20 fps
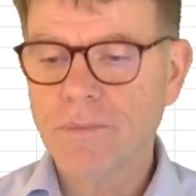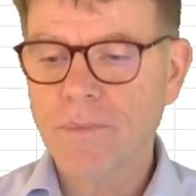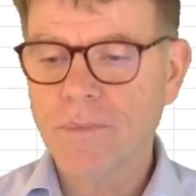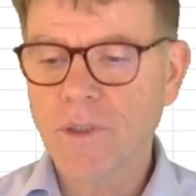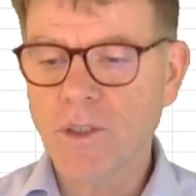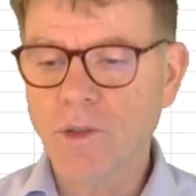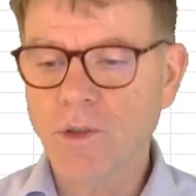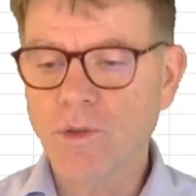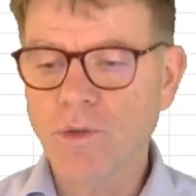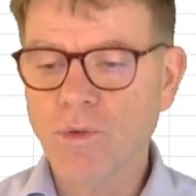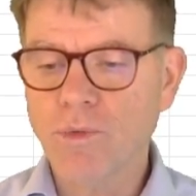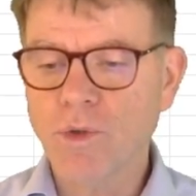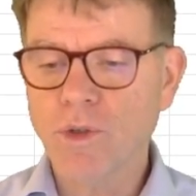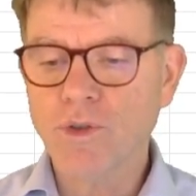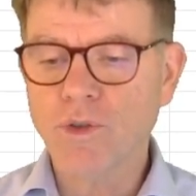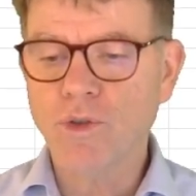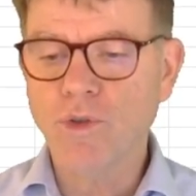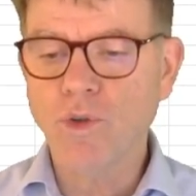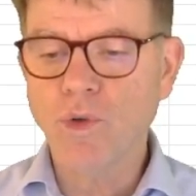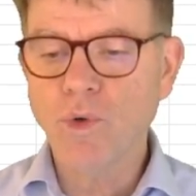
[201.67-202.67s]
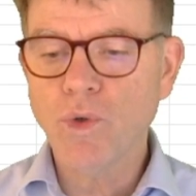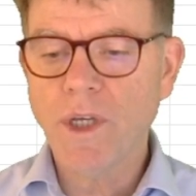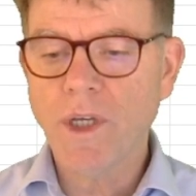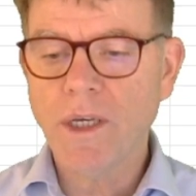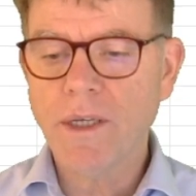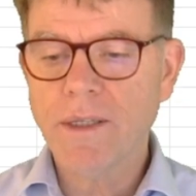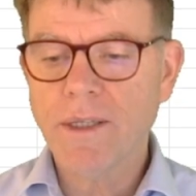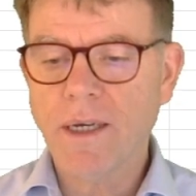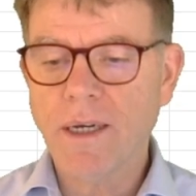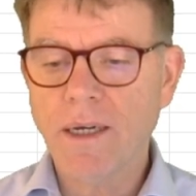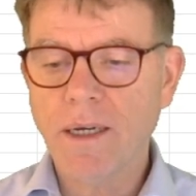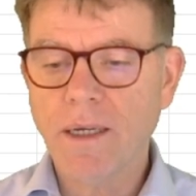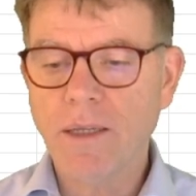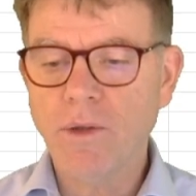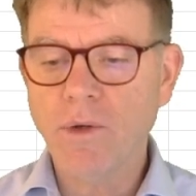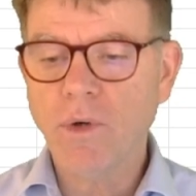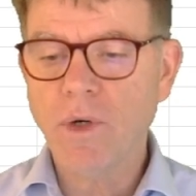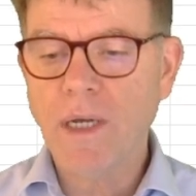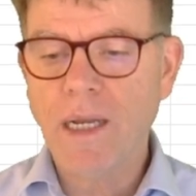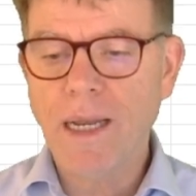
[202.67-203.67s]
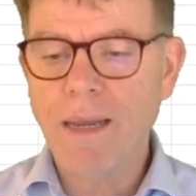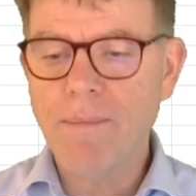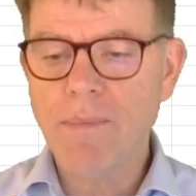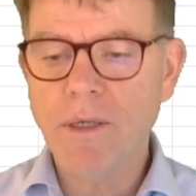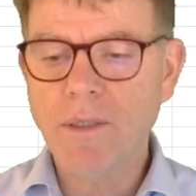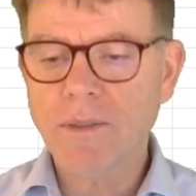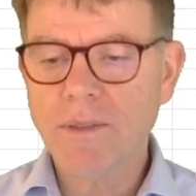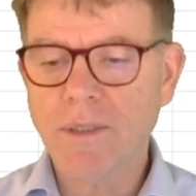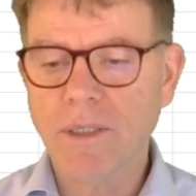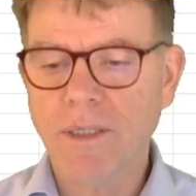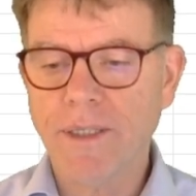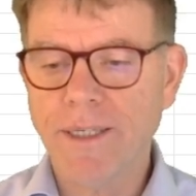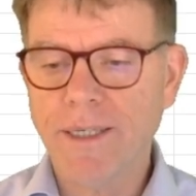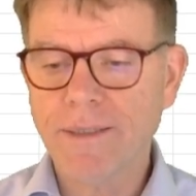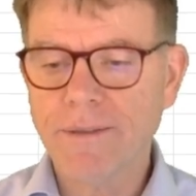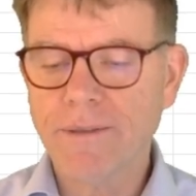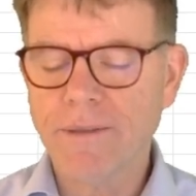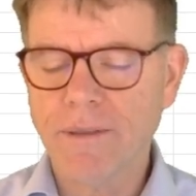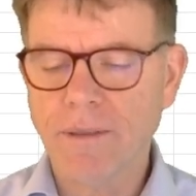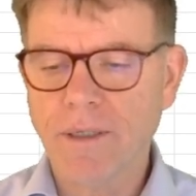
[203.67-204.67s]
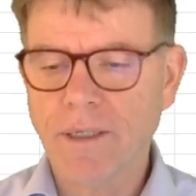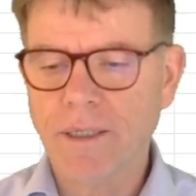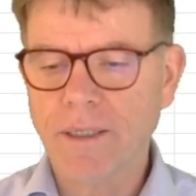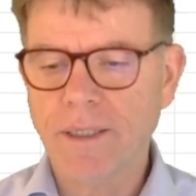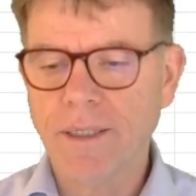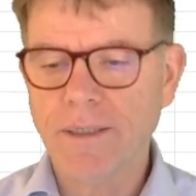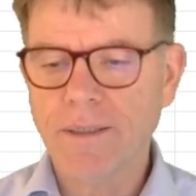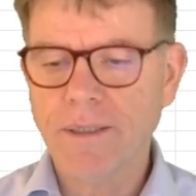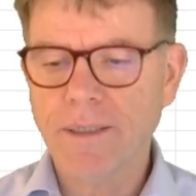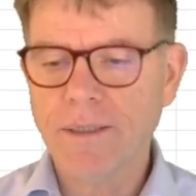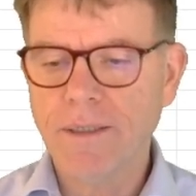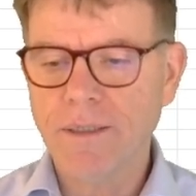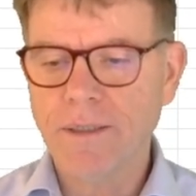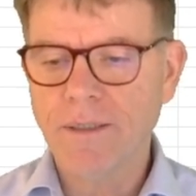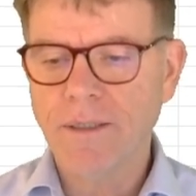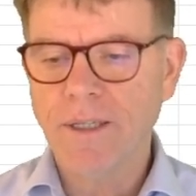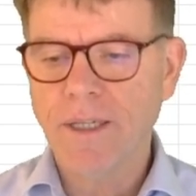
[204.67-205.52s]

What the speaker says: In other words, no data, no elements yet created.